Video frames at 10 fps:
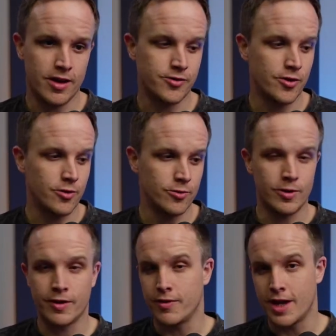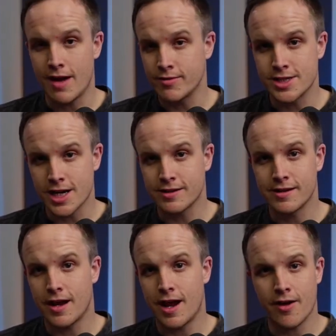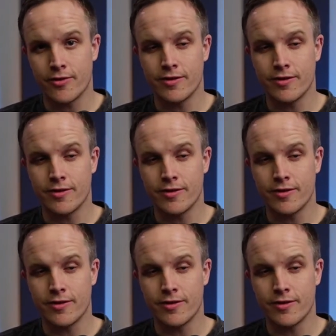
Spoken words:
So if you haven't checked it out,